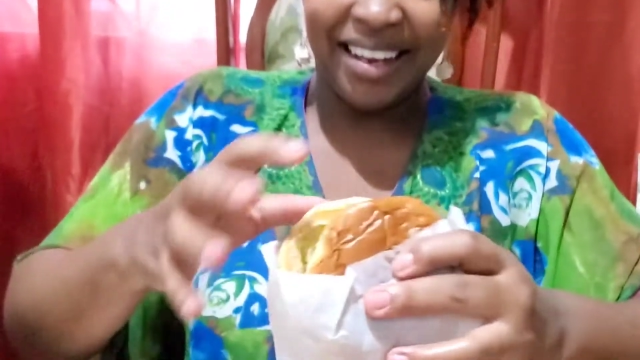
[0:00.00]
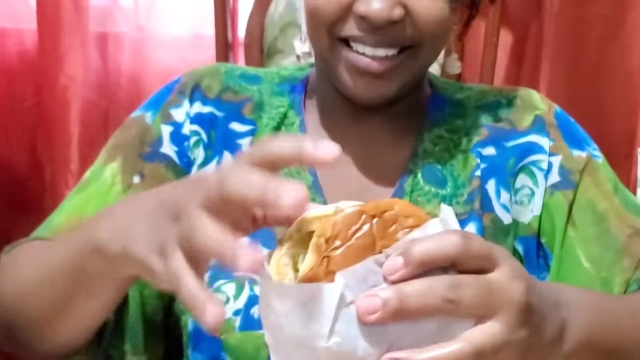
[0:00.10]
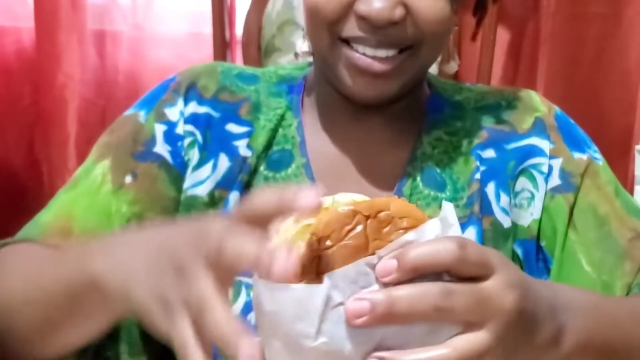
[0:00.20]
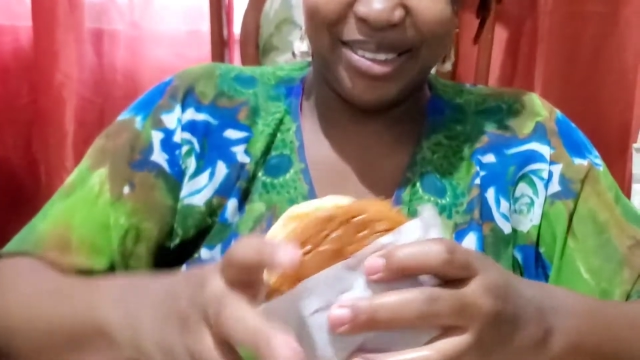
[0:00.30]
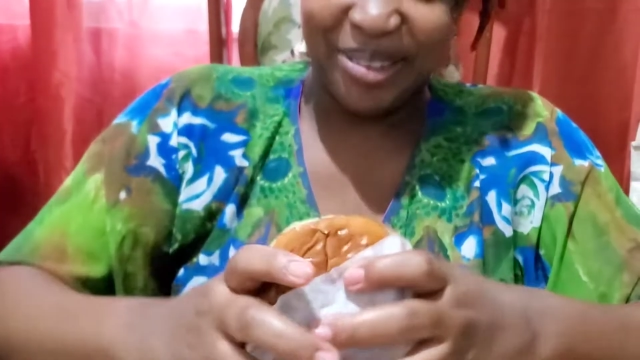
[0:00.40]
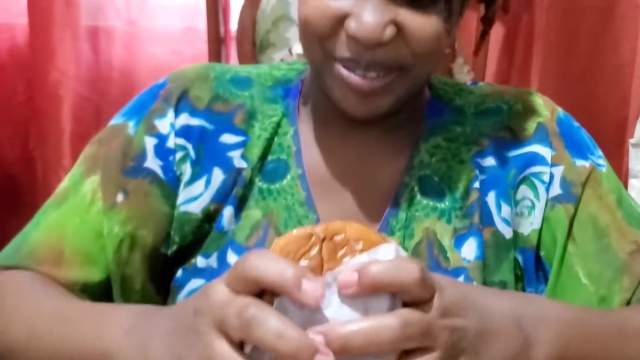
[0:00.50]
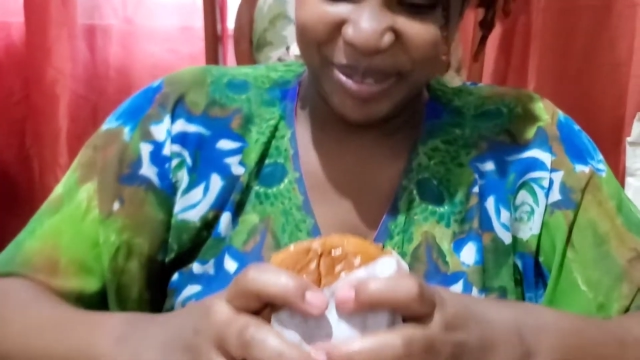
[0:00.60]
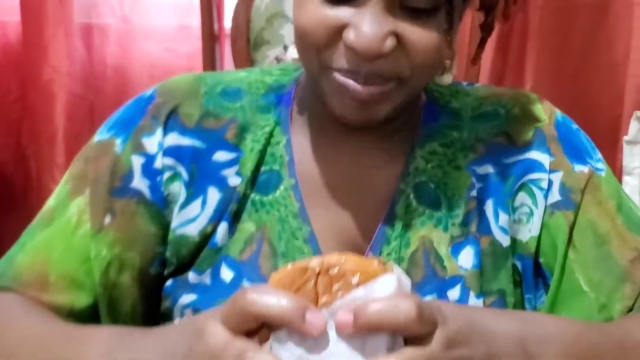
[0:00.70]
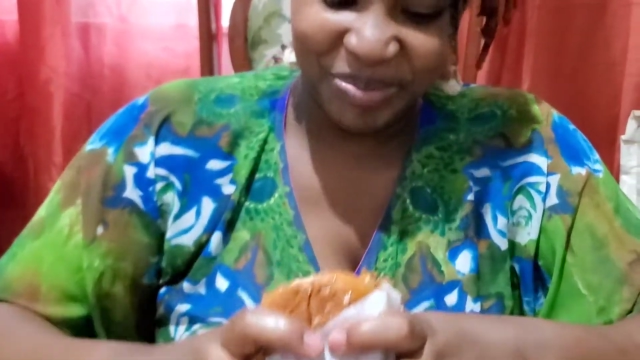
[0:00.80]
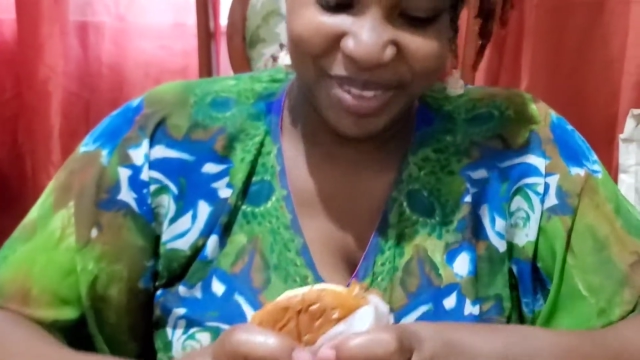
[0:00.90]
Let's go.
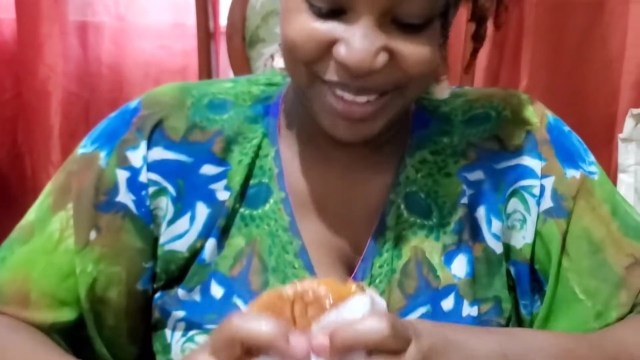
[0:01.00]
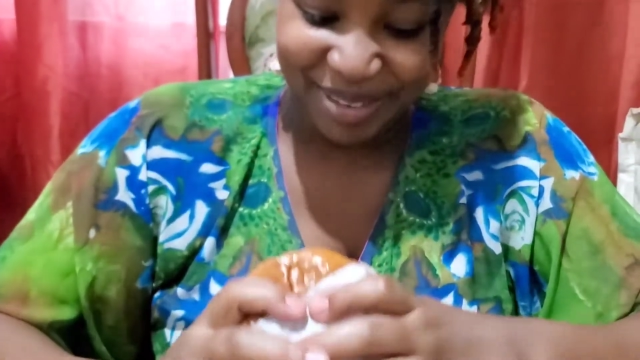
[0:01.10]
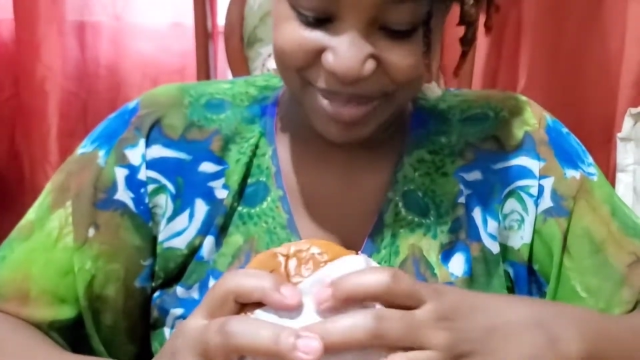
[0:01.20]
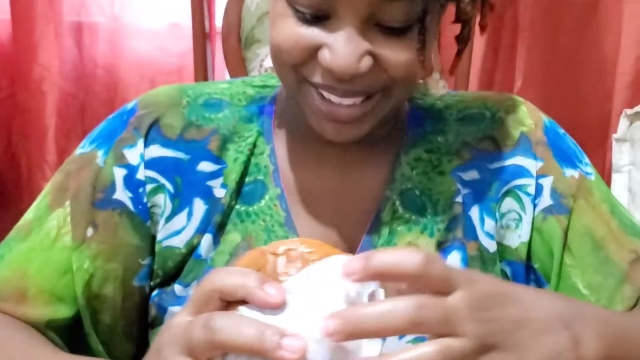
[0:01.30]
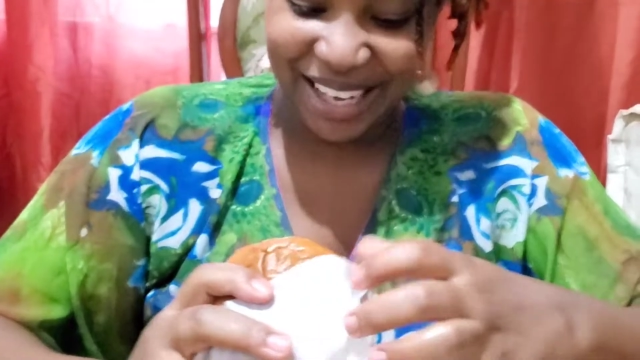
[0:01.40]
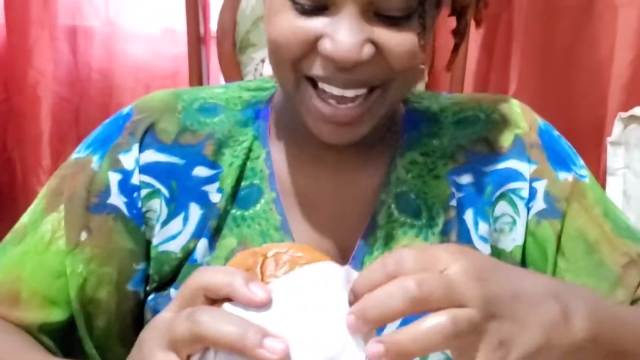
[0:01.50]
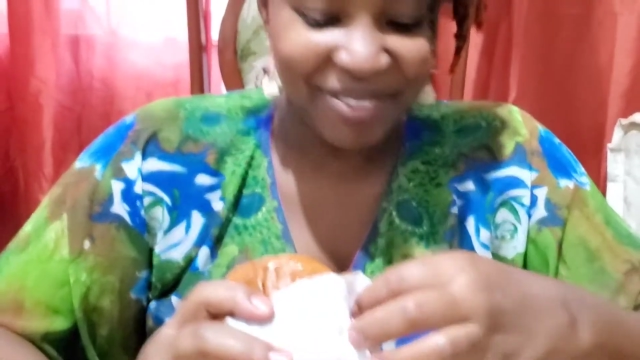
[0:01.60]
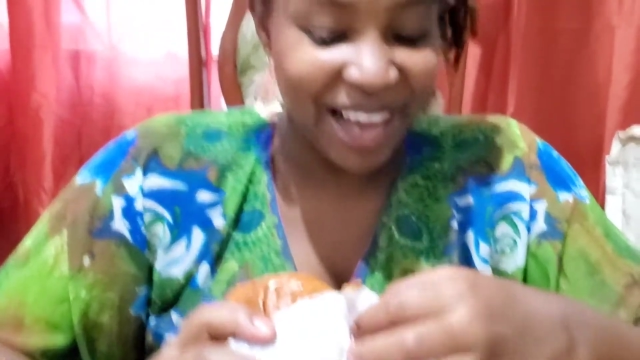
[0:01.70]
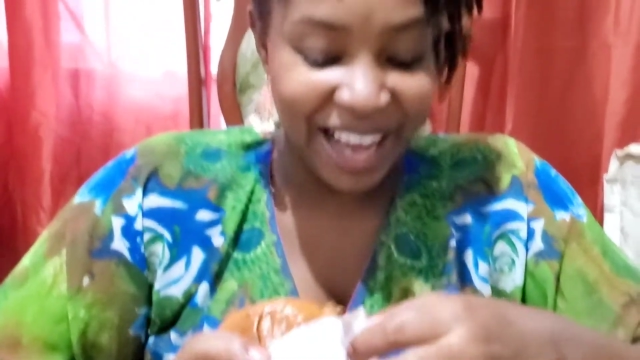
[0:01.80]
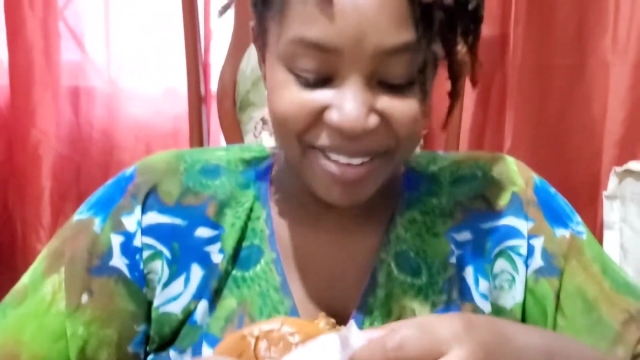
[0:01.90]

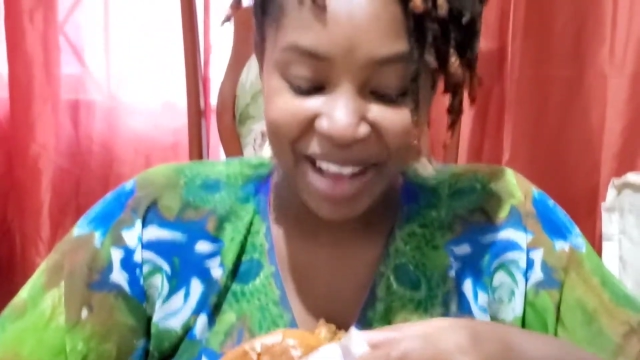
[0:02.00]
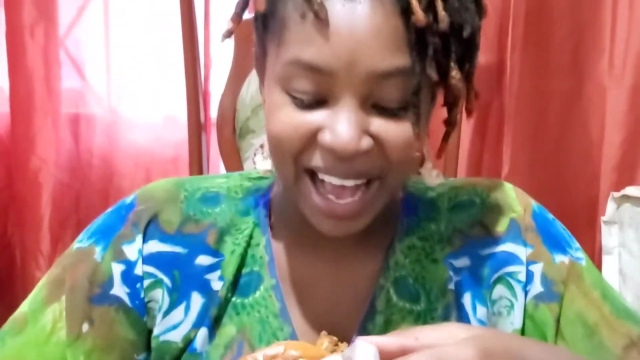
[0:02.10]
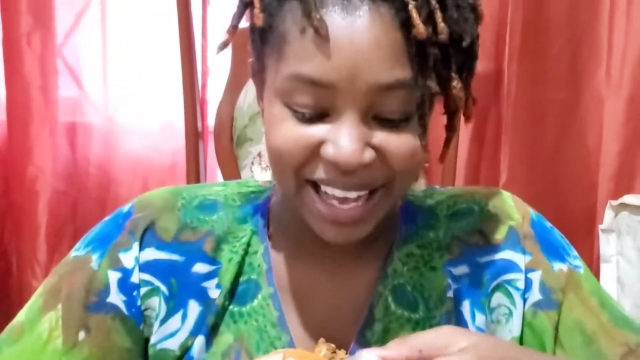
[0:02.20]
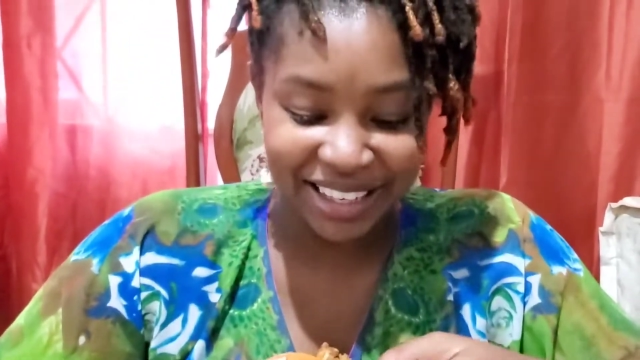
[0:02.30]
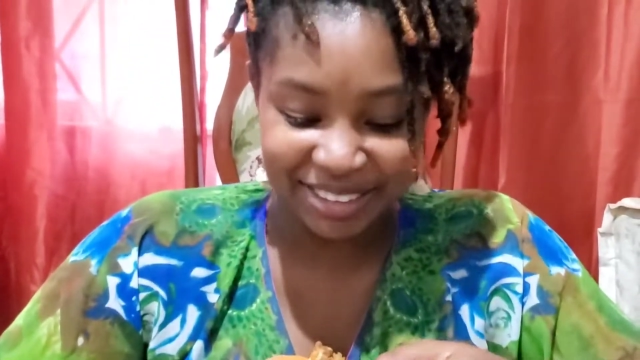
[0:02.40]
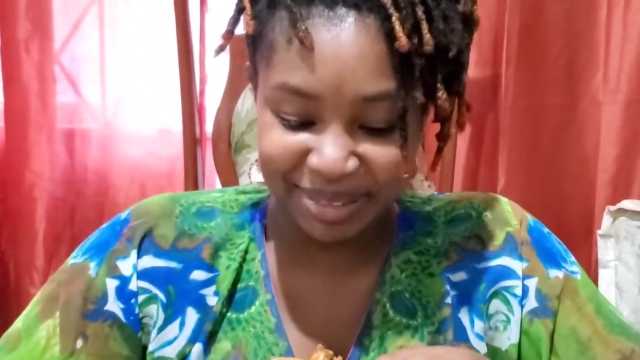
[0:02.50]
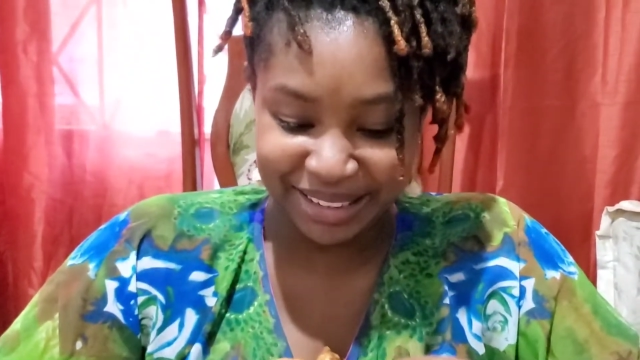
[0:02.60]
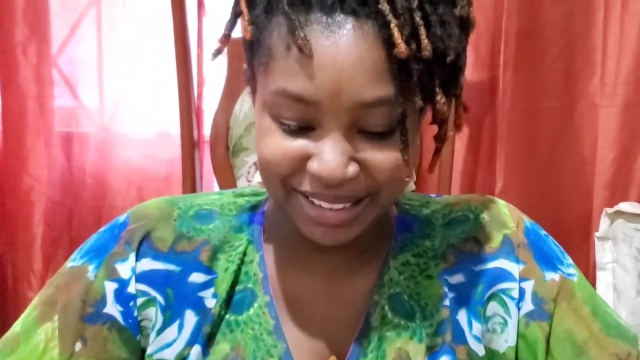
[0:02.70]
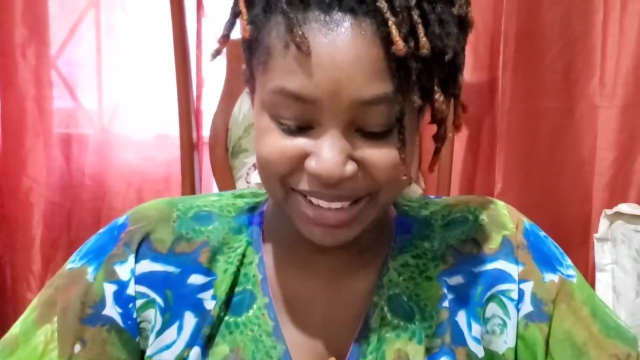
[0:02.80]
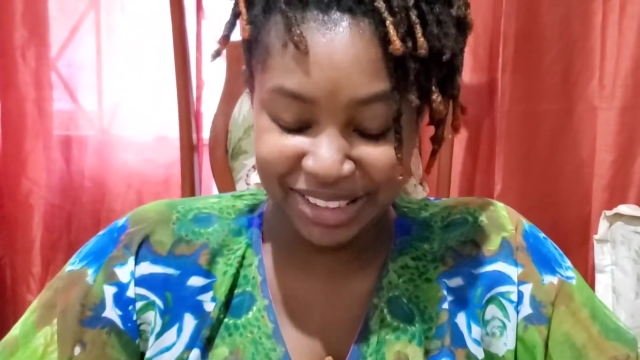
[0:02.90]
I have high
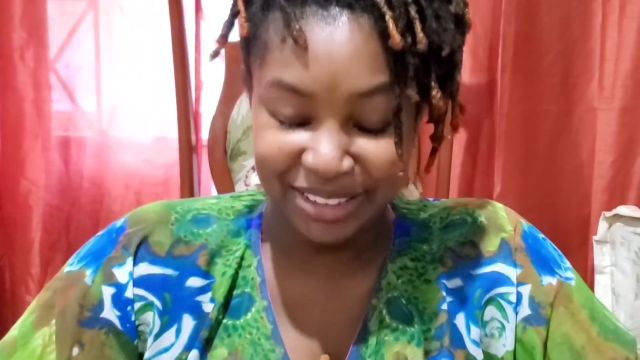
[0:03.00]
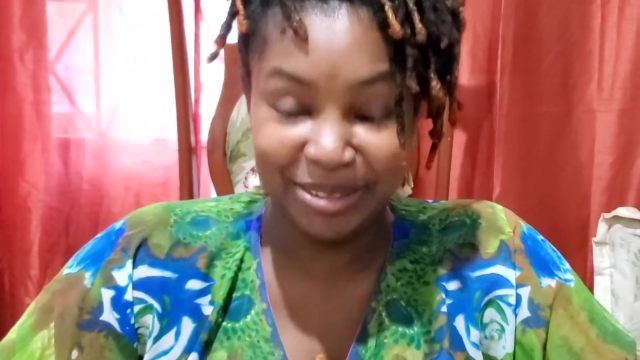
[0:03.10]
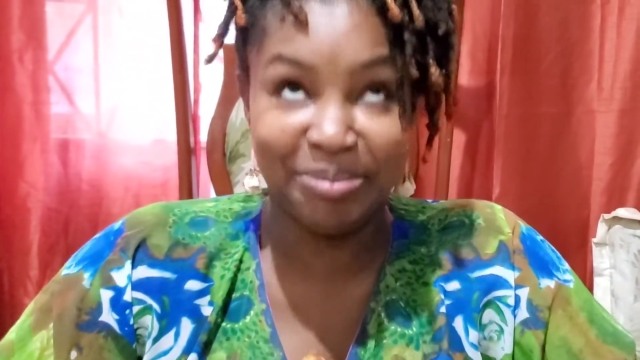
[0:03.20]
expectations.